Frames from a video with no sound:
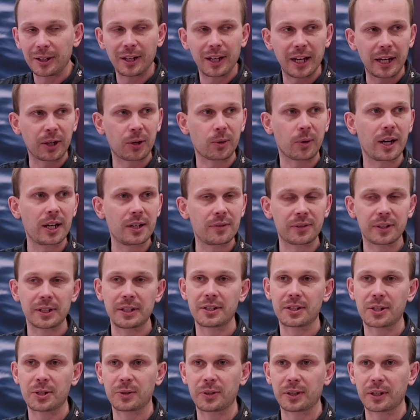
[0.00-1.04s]
engraved
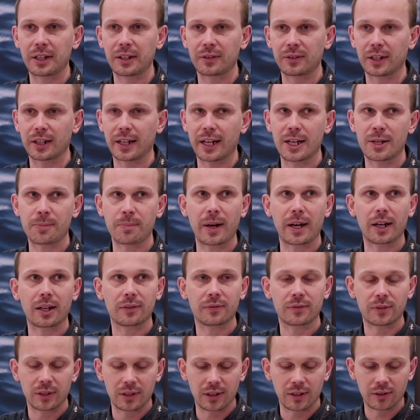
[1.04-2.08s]
into the case back
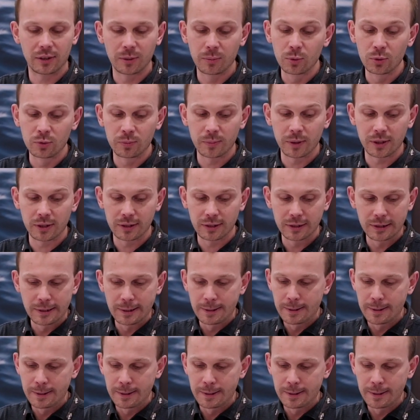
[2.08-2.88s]
of the movement.